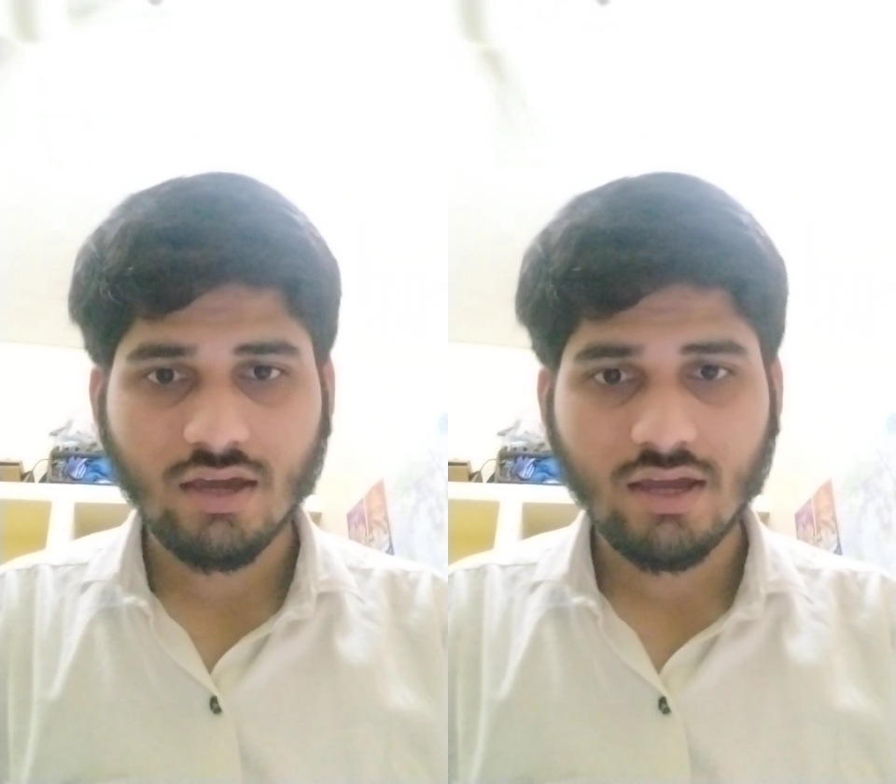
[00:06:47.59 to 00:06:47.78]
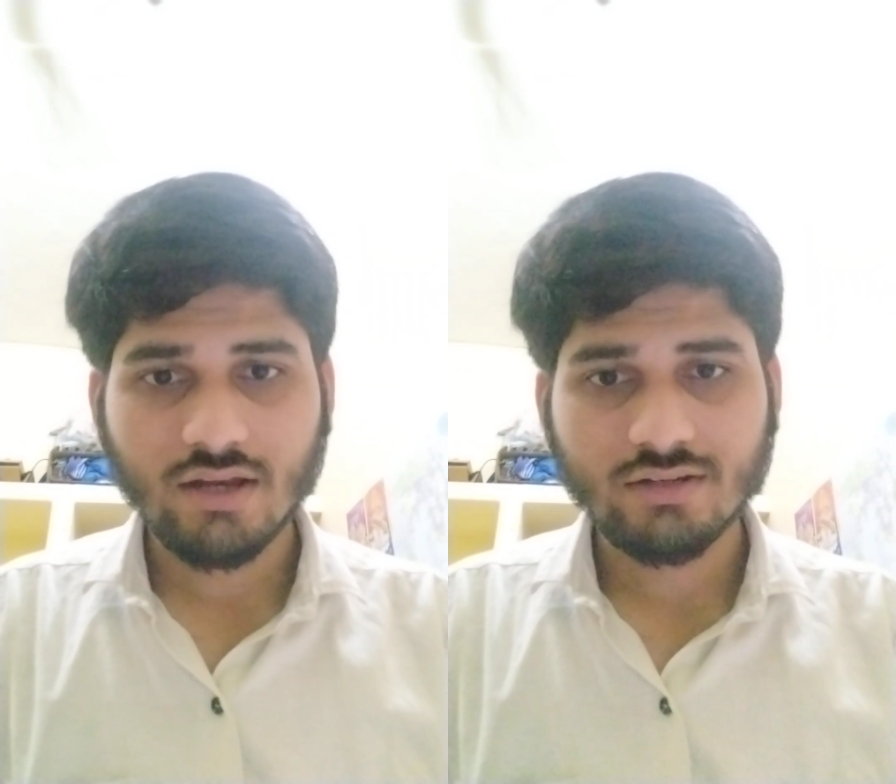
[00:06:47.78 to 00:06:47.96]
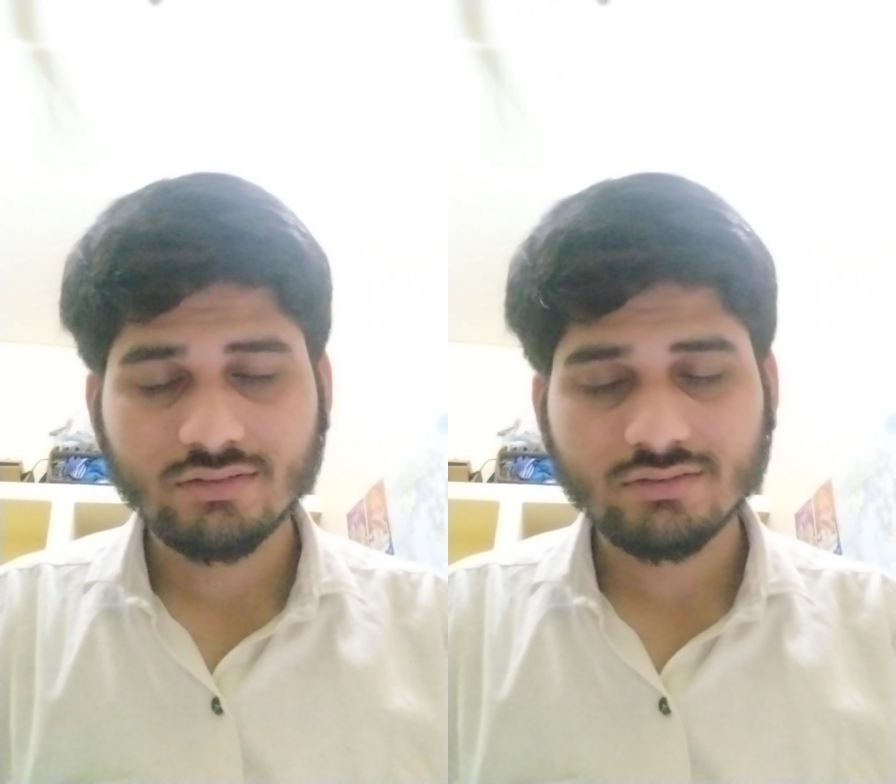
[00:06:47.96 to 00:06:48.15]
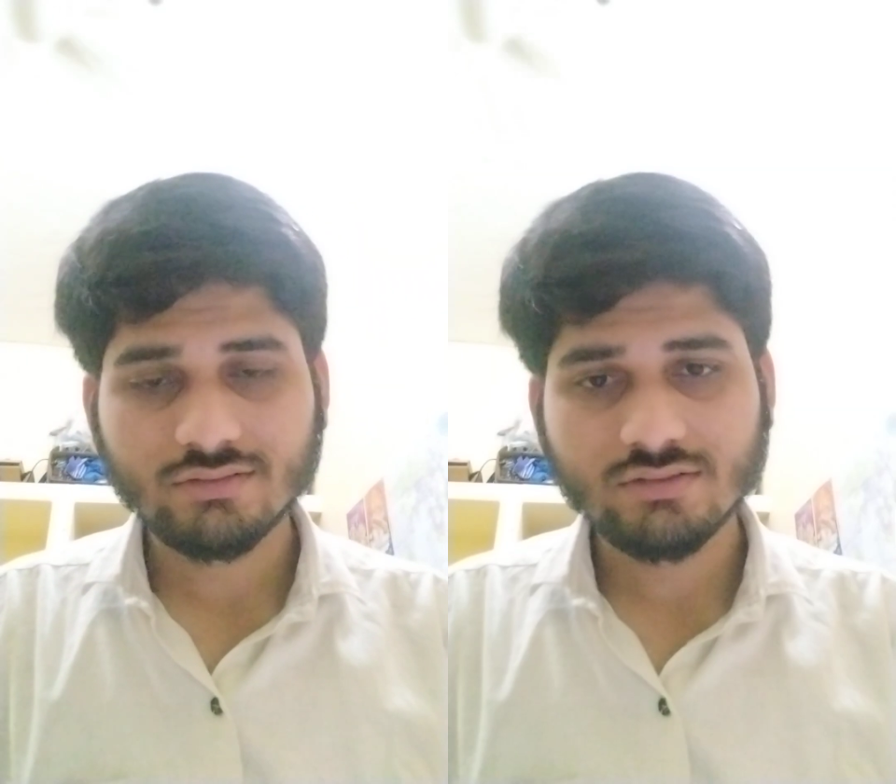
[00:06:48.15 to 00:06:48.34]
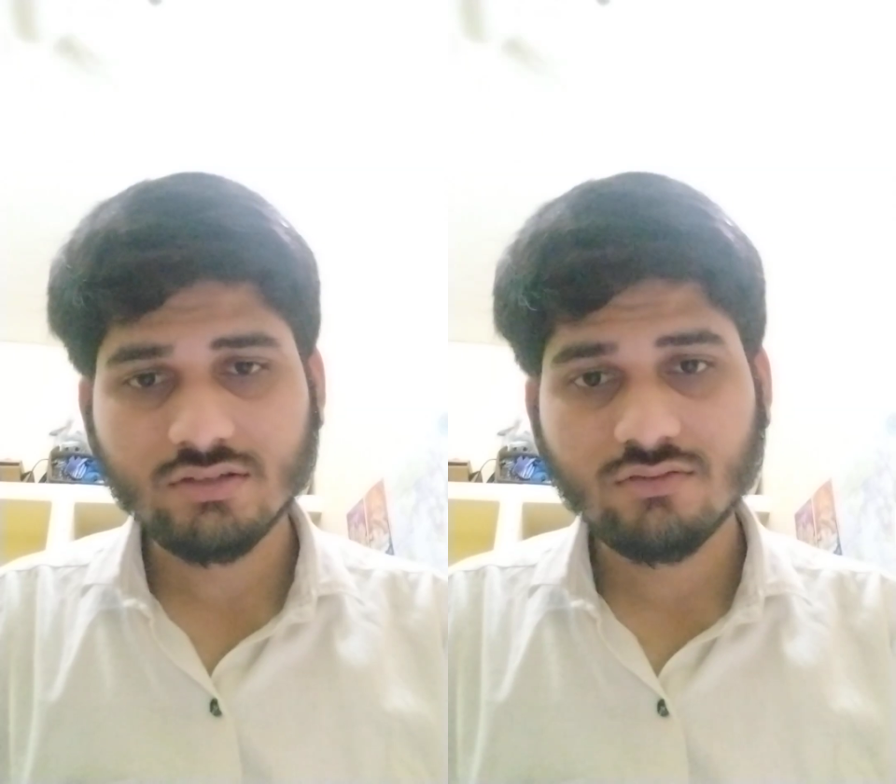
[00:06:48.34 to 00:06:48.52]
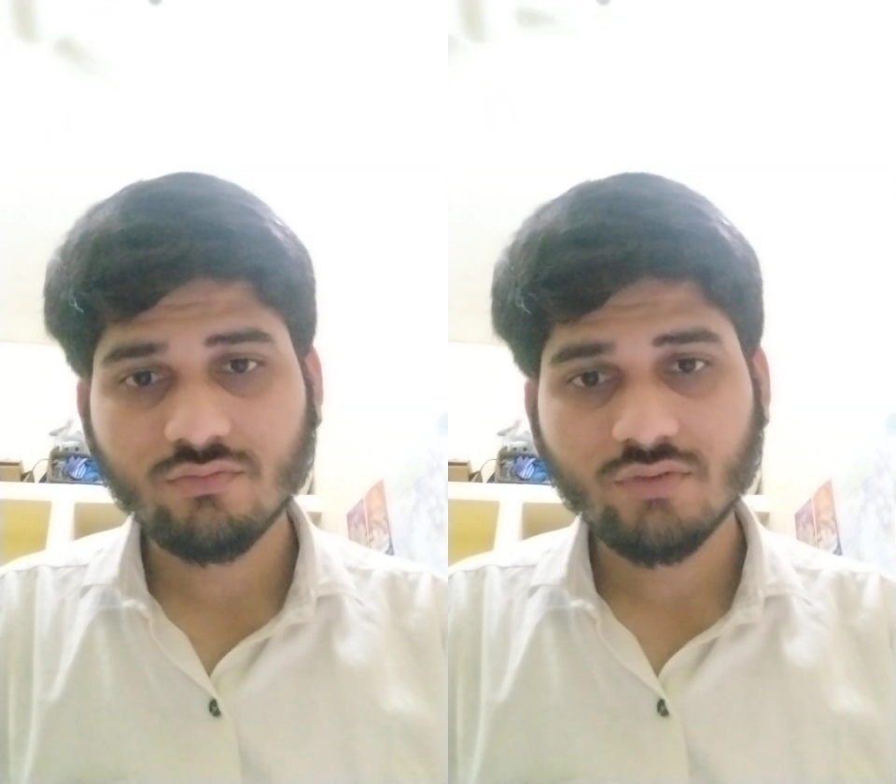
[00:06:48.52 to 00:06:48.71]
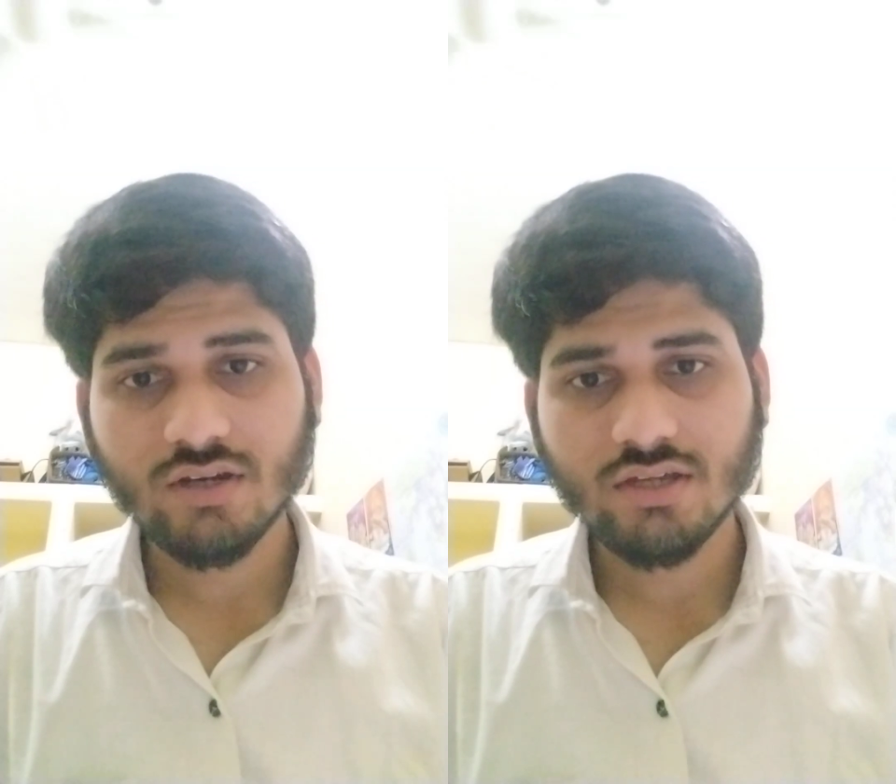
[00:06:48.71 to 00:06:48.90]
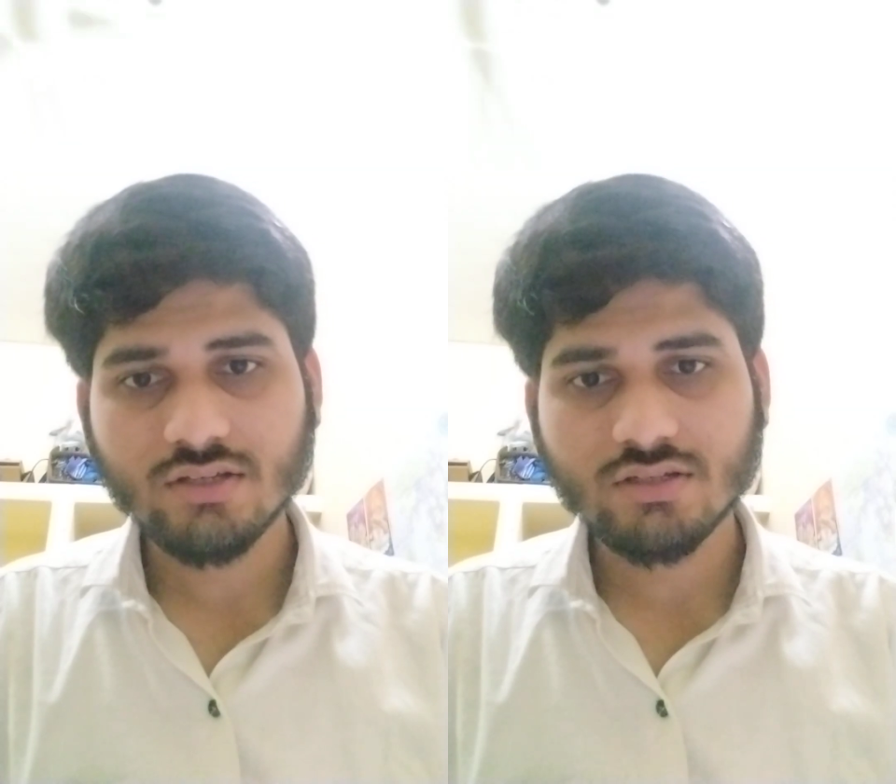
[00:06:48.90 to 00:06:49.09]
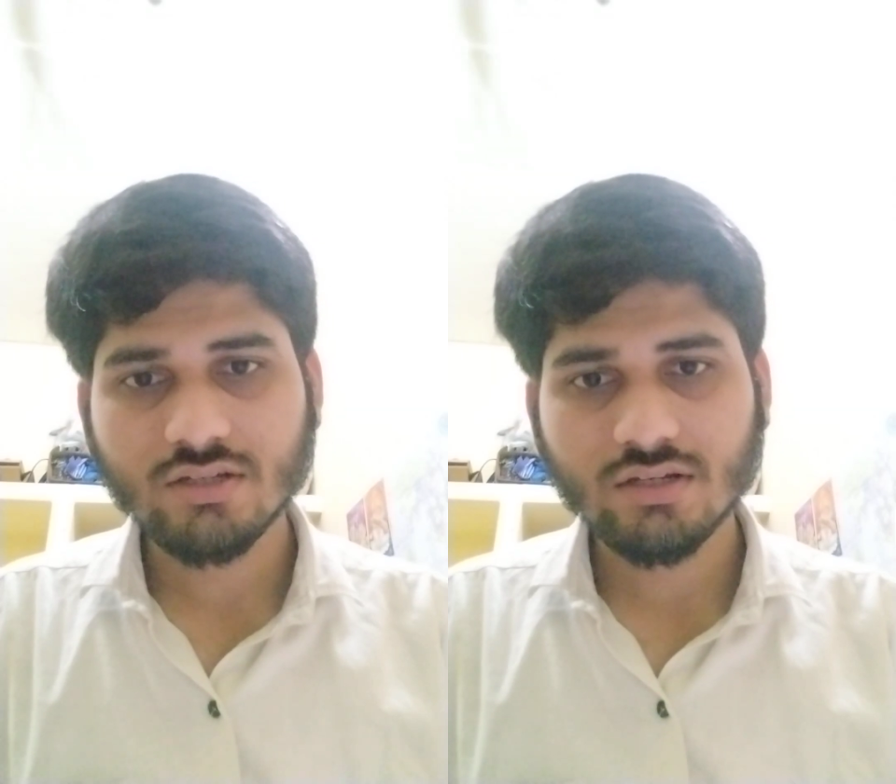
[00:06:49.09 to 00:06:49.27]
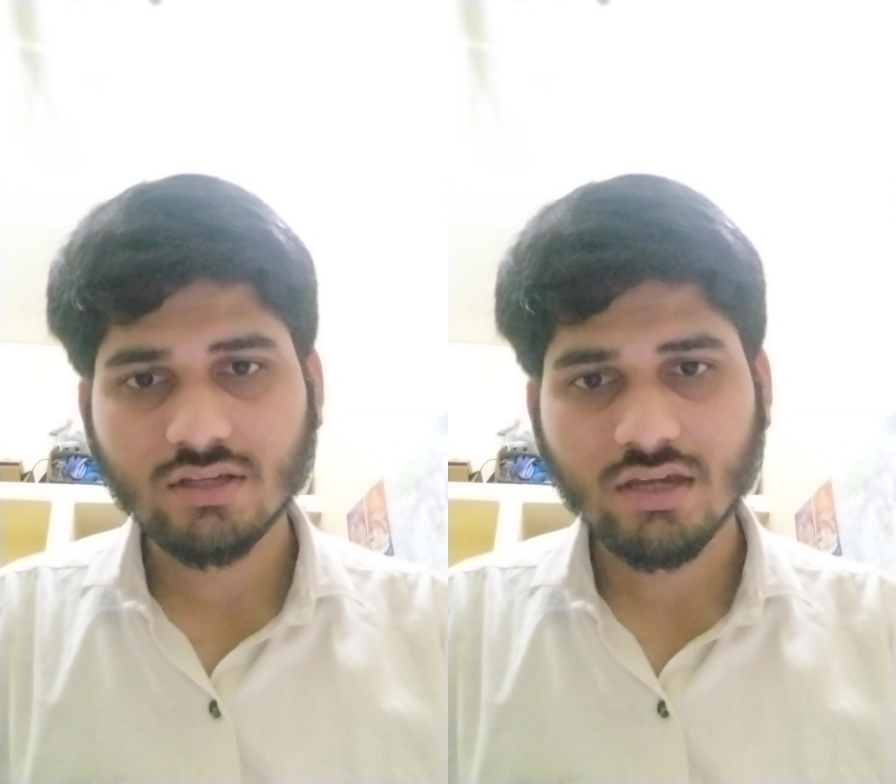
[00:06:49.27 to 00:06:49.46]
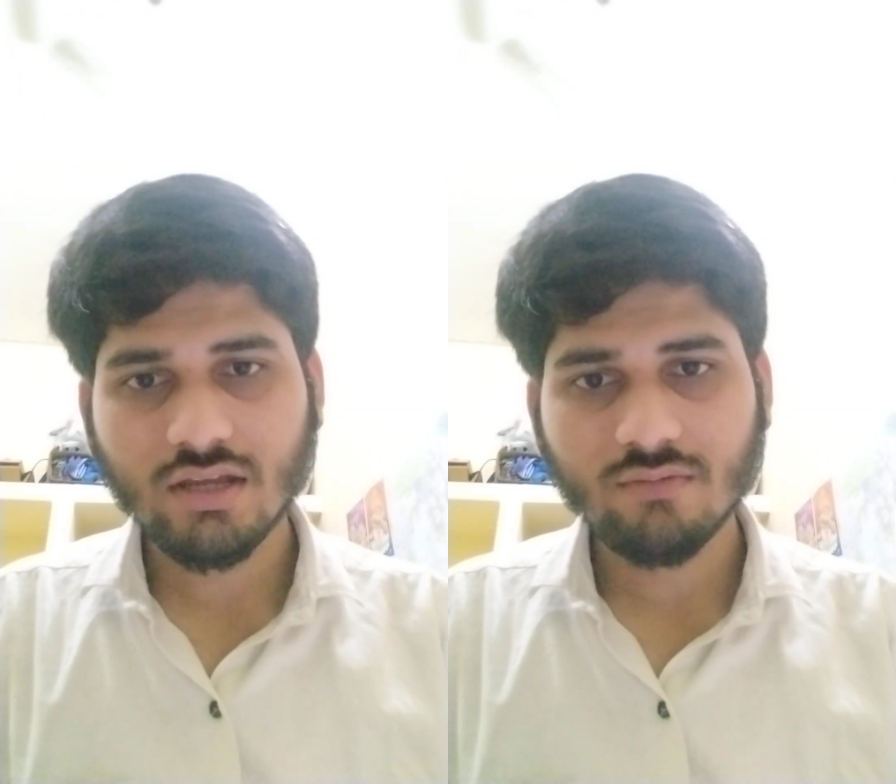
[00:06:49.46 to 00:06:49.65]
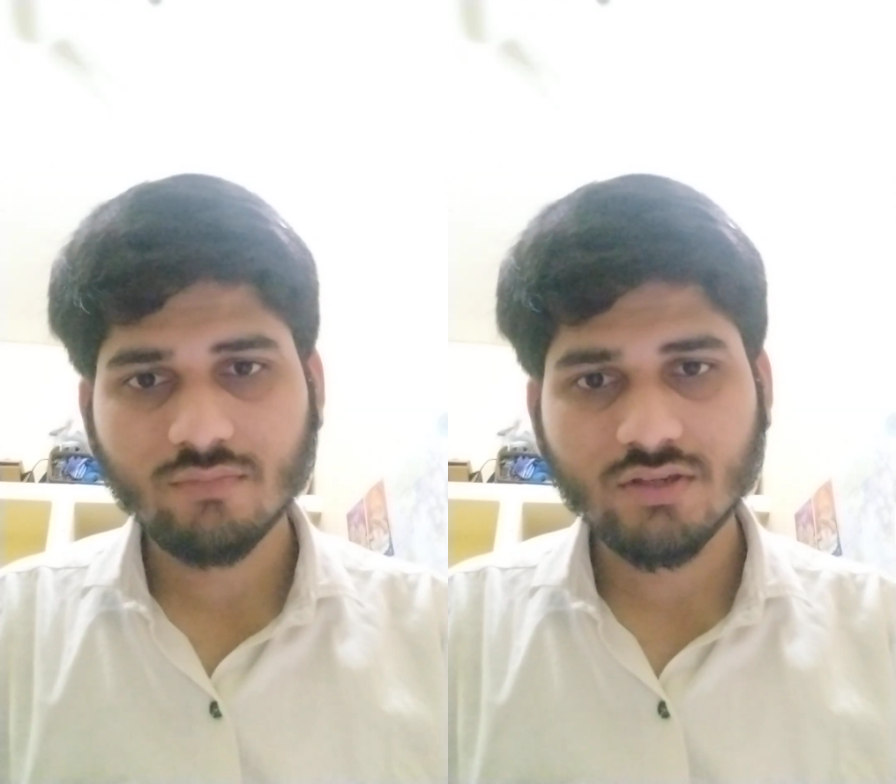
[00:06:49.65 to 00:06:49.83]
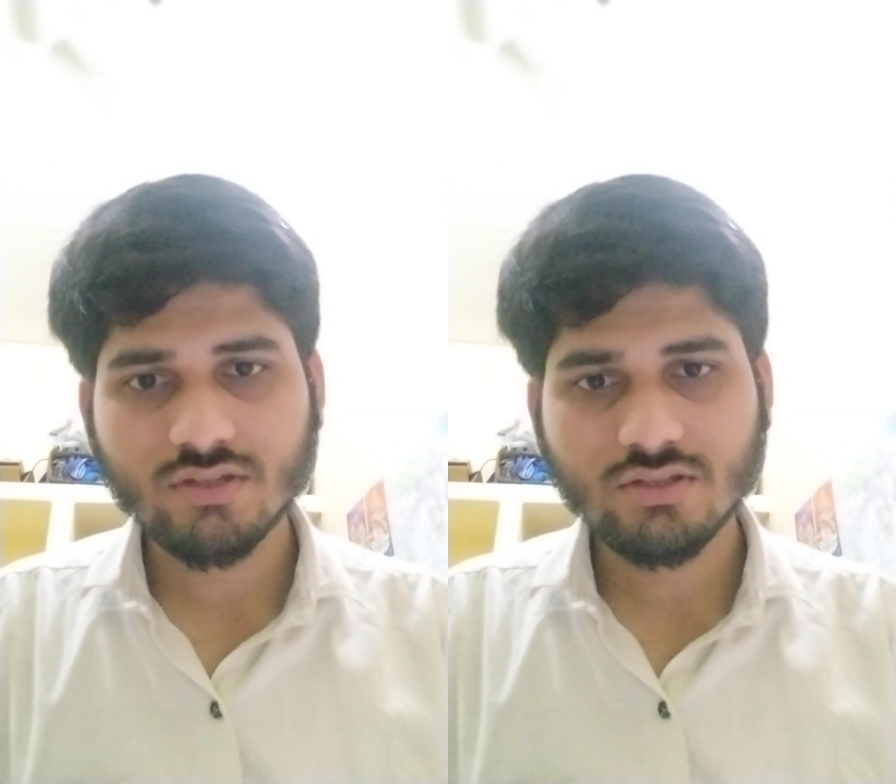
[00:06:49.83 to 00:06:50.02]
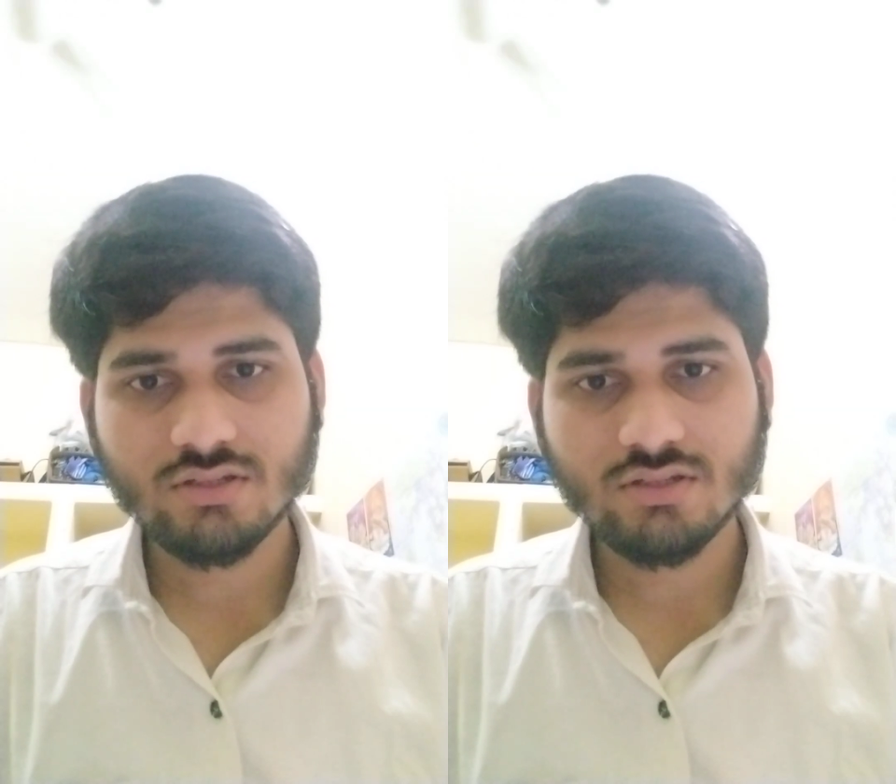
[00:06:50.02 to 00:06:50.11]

And this variation can be